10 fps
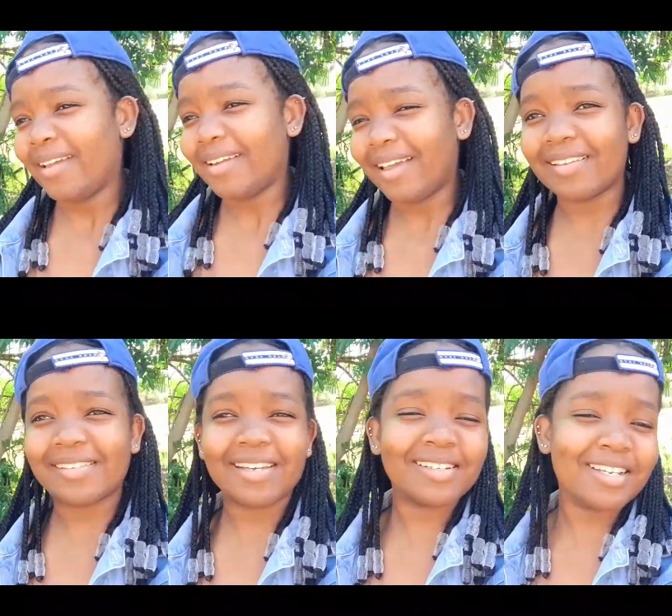
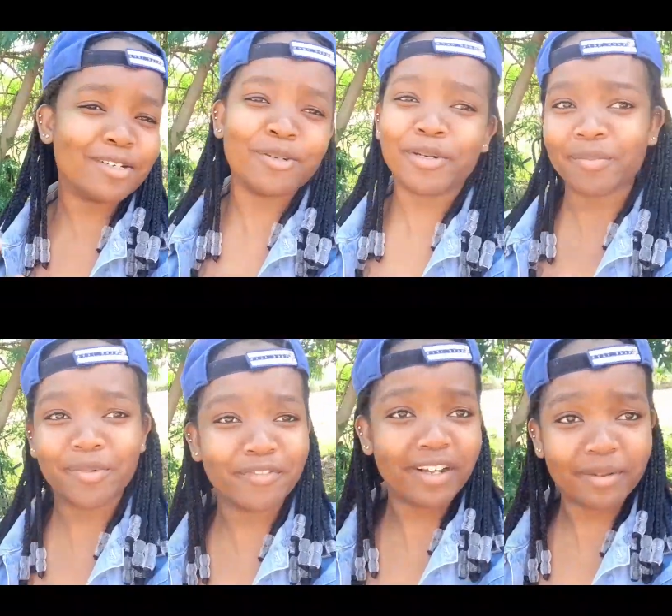laser tattoo
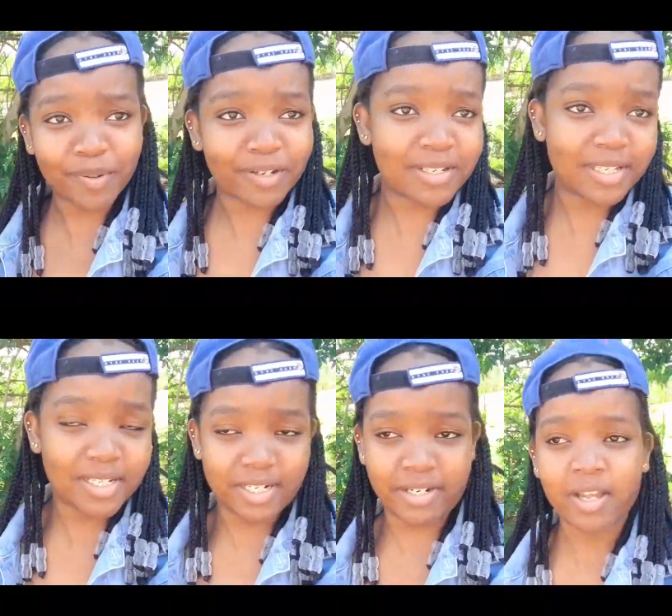removal
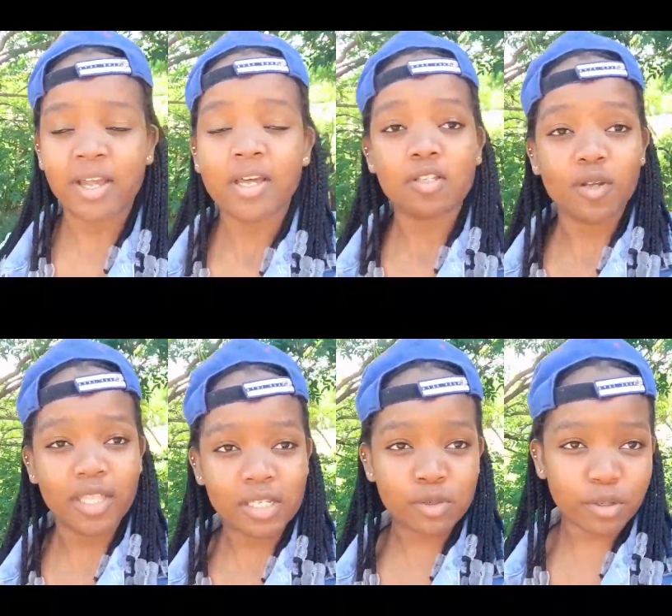procedure so
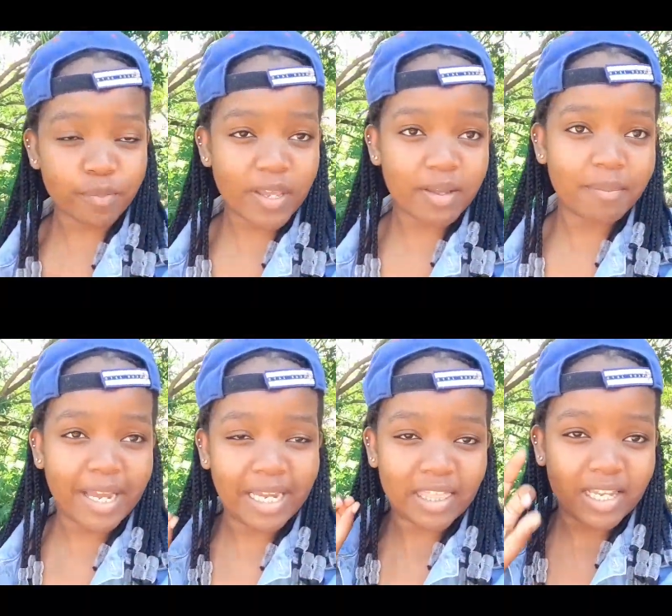this will be
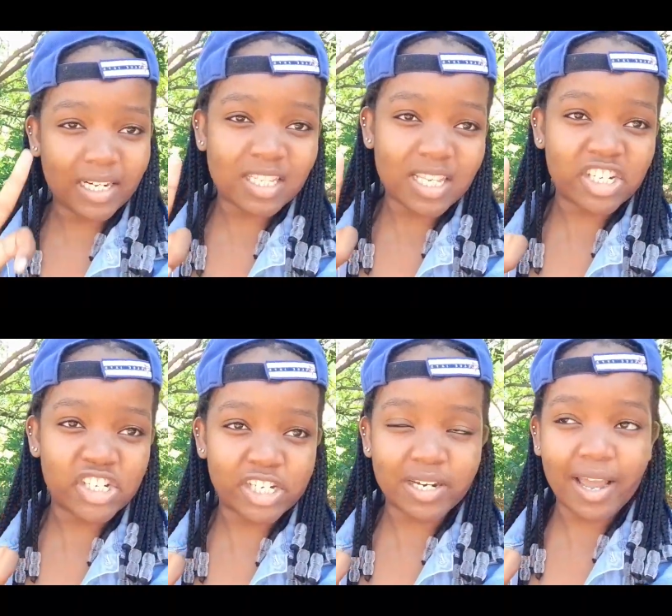my third
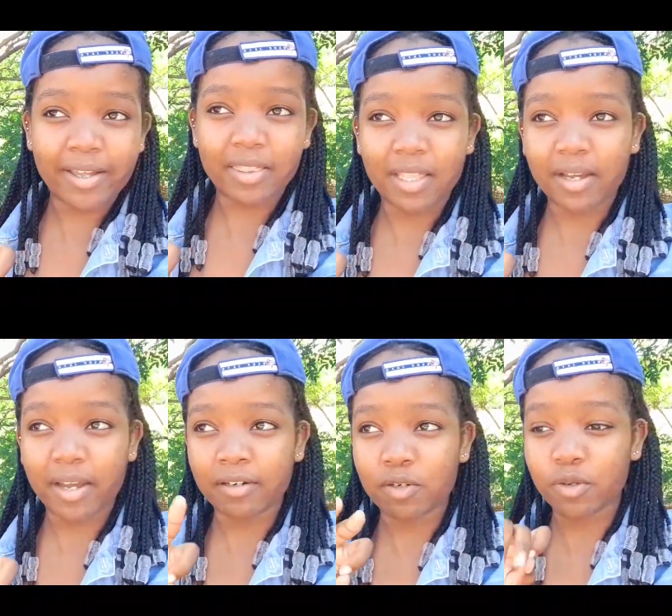session I think
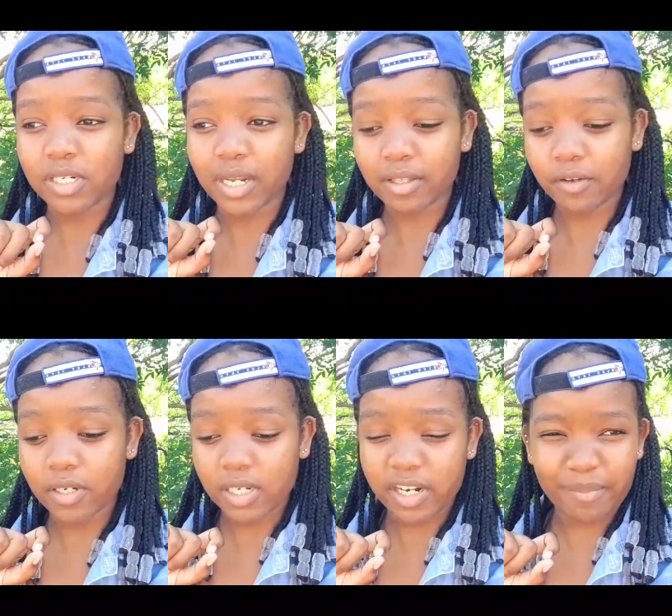in total you
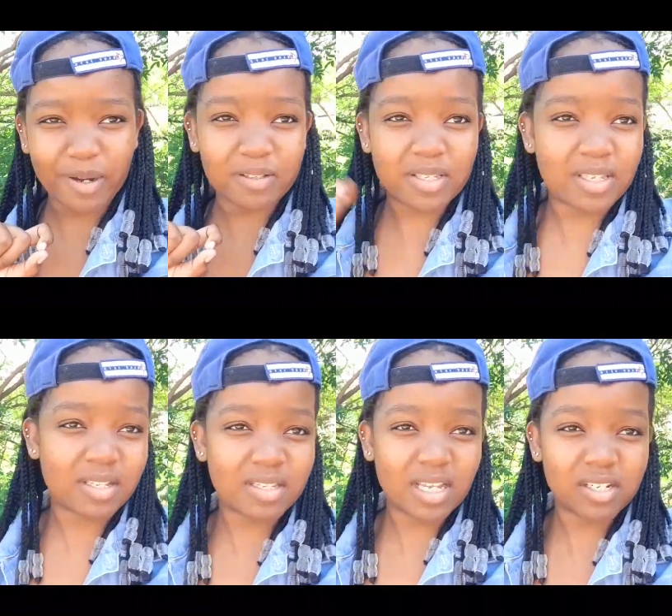need about
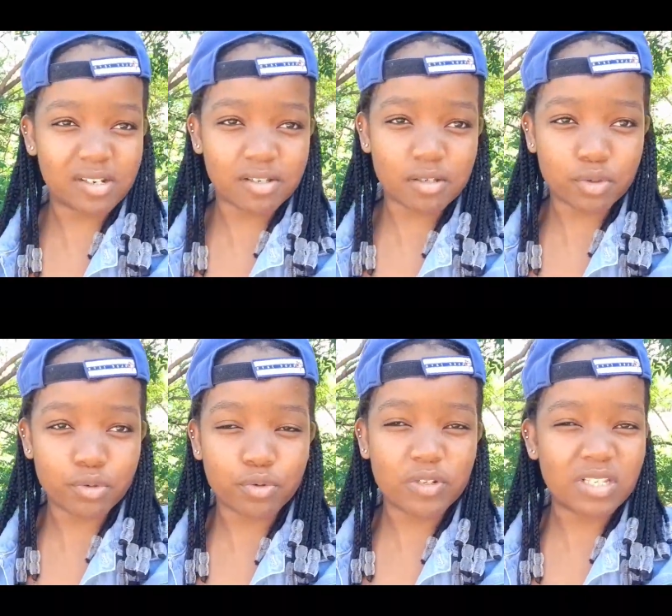six sessions
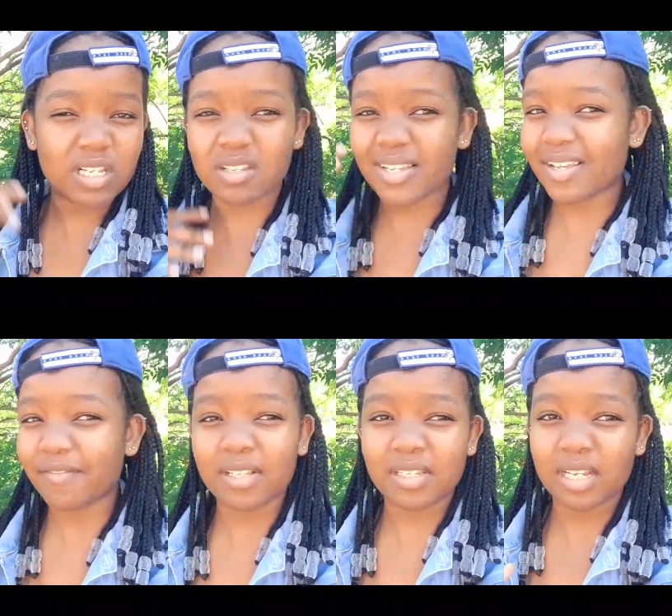to six or
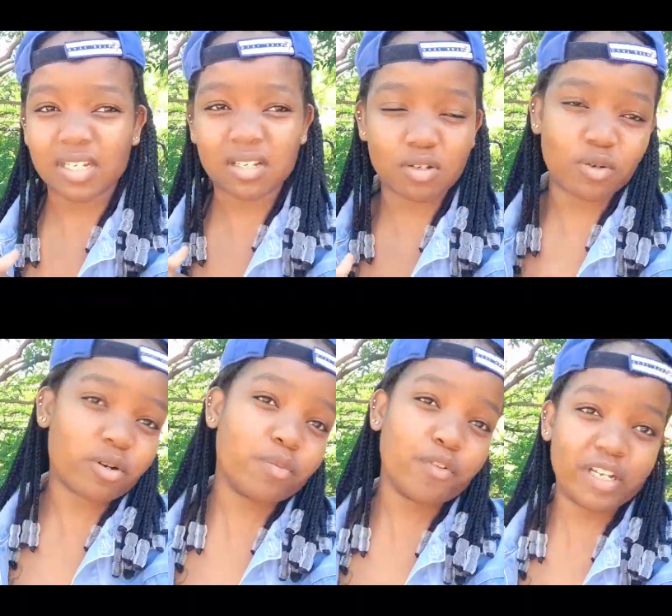seven sessions to
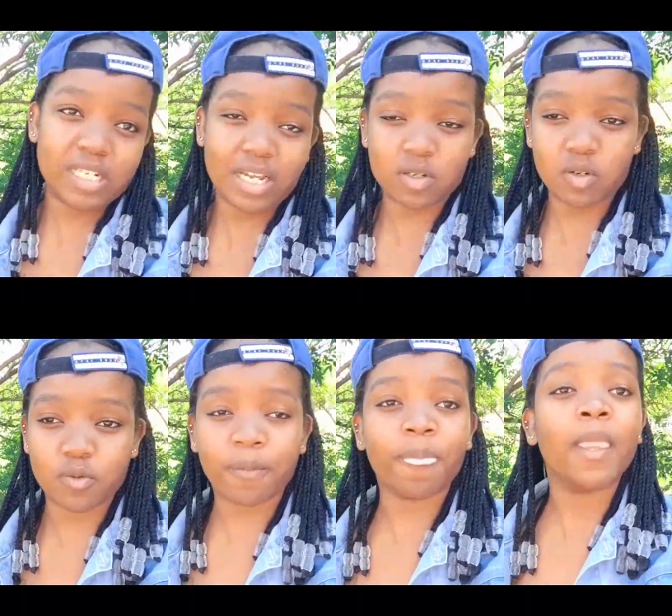remove a tattoo
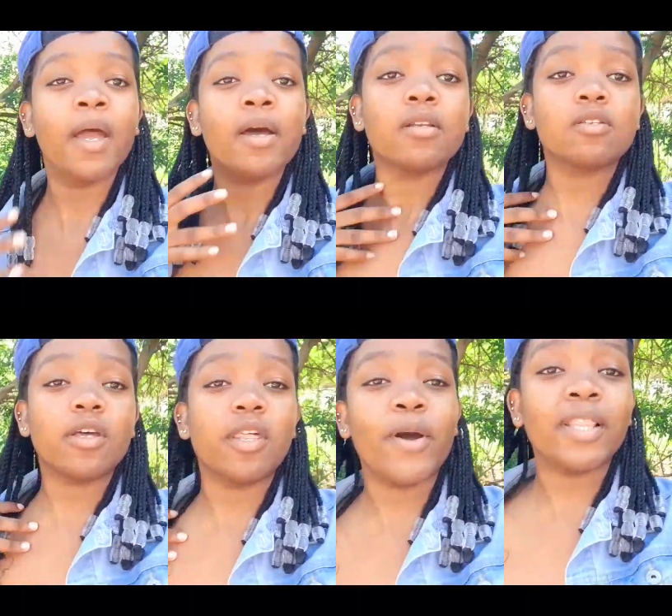so
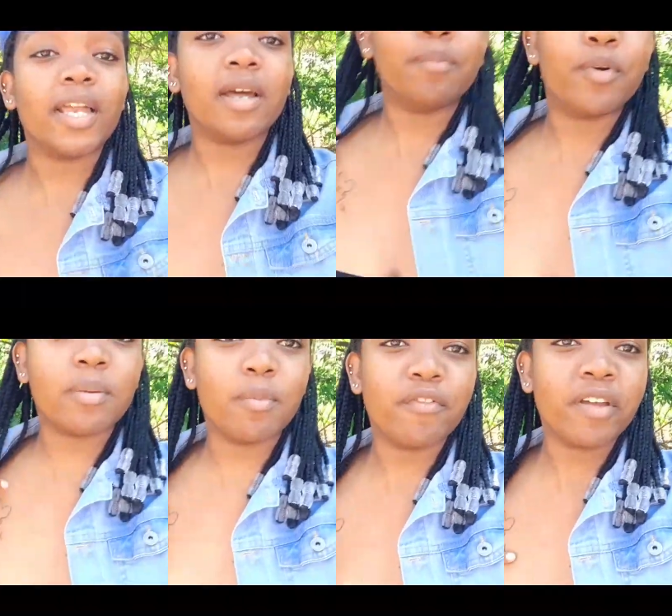the one that I'm
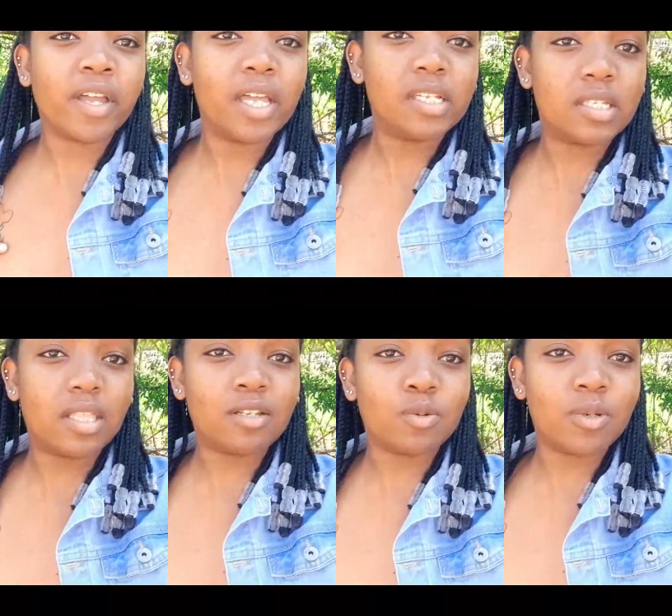removing is
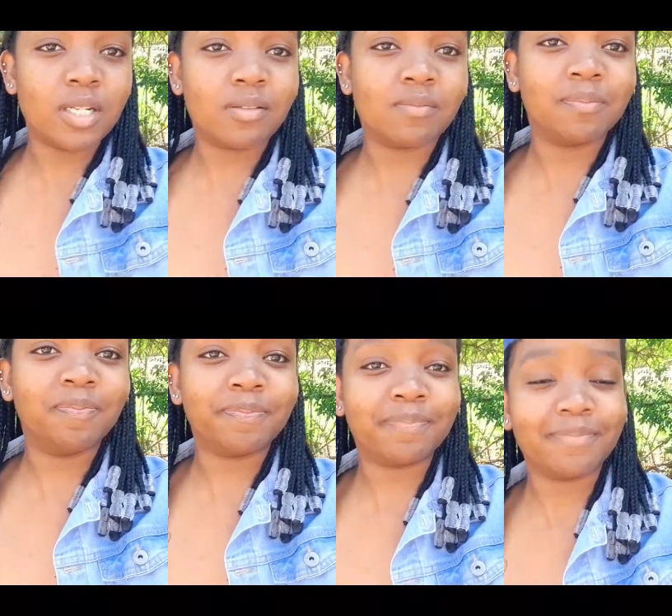this one
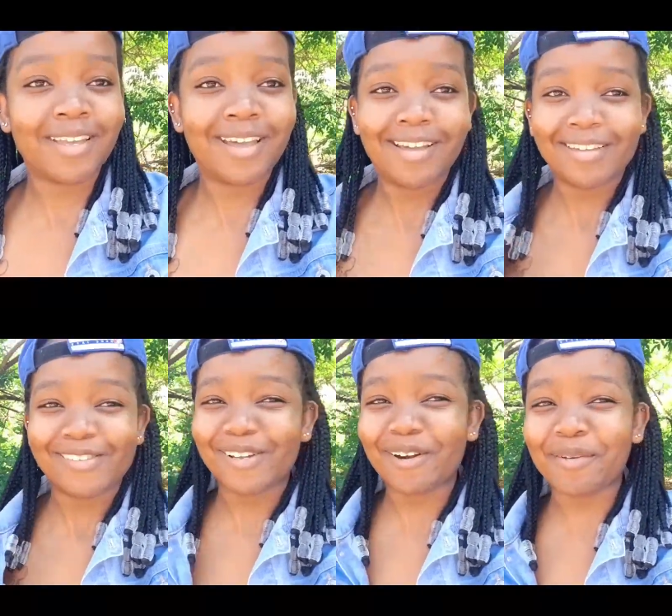
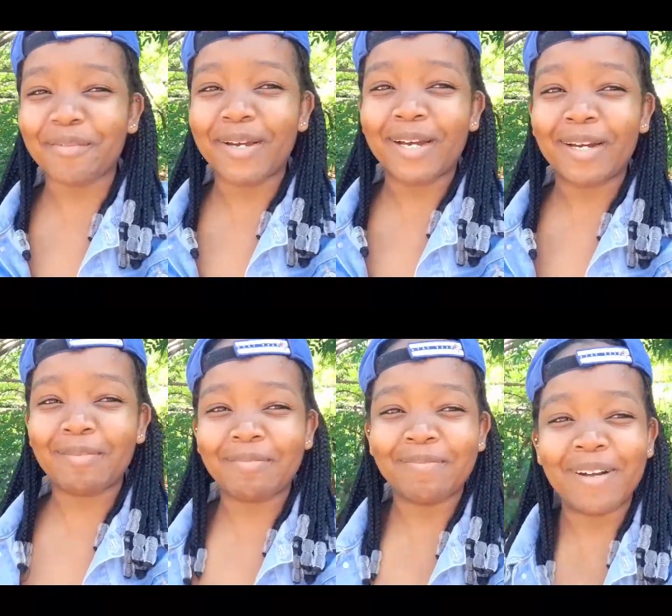sorry mom